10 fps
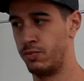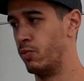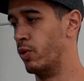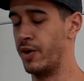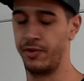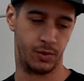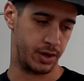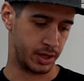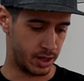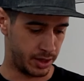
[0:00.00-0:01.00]
whatever you
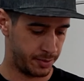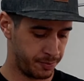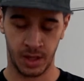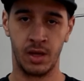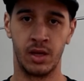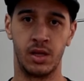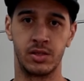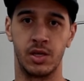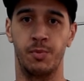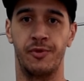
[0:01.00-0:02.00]
want to call it.
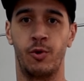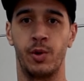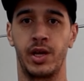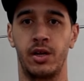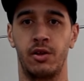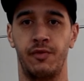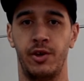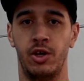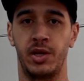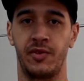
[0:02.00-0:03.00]
So before we get into the
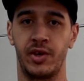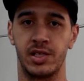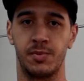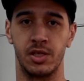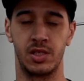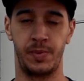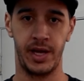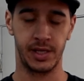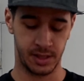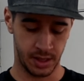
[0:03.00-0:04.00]
review, I'm going to give you guys some of the
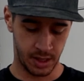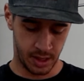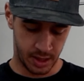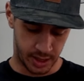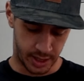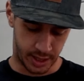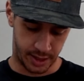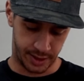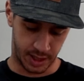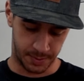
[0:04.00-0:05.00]
specs.
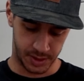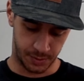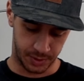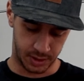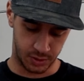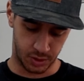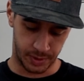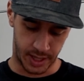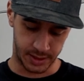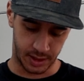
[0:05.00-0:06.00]
It comes in with a dual
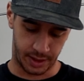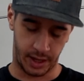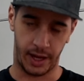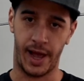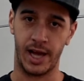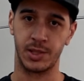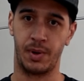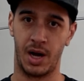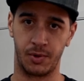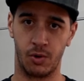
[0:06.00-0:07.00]
blaster ash
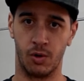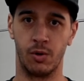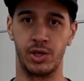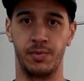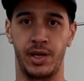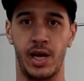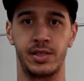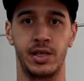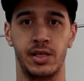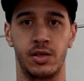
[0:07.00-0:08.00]
pop core, which I'm
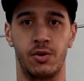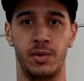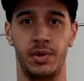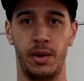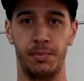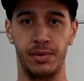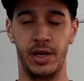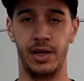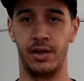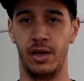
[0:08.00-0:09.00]
guessing is going to be a
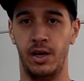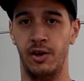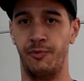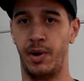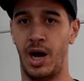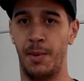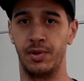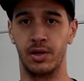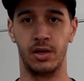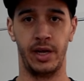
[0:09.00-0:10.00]
blend of
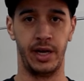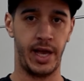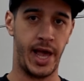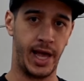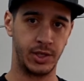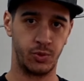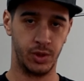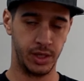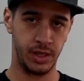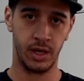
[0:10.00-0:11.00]
poplar and ash
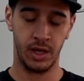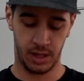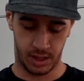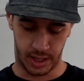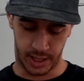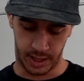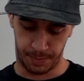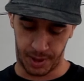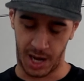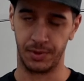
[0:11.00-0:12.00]
wood.
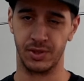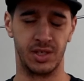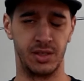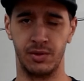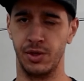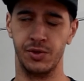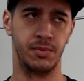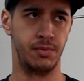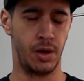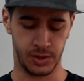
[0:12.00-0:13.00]
Poplar is used
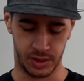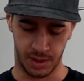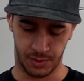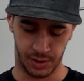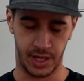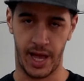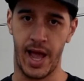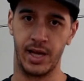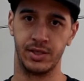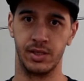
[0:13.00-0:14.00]
in most snowboards, and
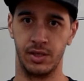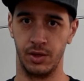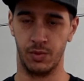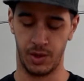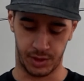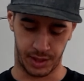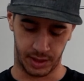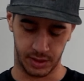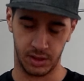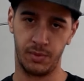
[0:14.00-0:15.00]
ash is a new one, which I
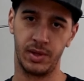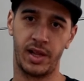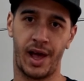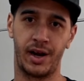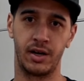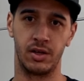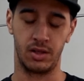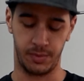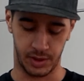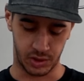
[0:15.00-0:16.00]
think is a little bit lighter and a
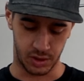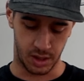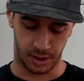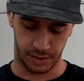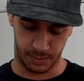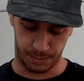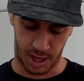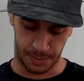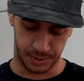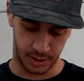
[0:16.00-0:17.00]
little bit stronger than
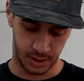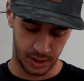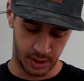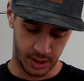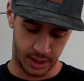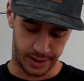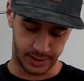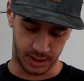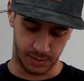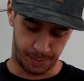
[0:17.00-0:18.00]
poplar.
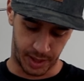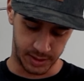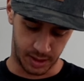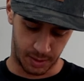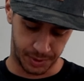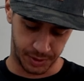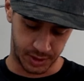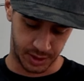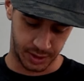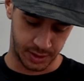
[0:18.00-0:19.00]
It's got some basalt
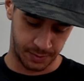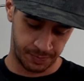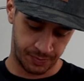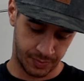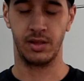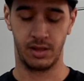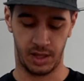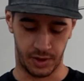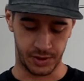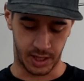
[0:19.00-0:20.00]
boosters.
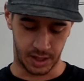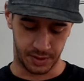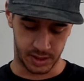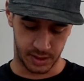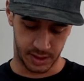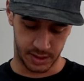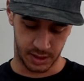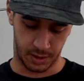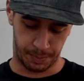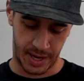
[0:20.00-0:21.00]
They've also got on this is
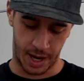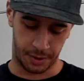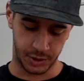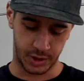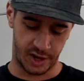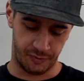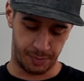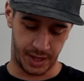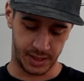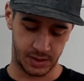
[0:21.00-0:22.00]
their powder drive
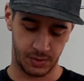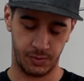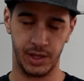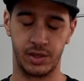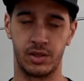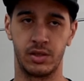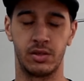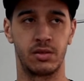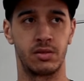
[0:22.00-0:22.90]
base, which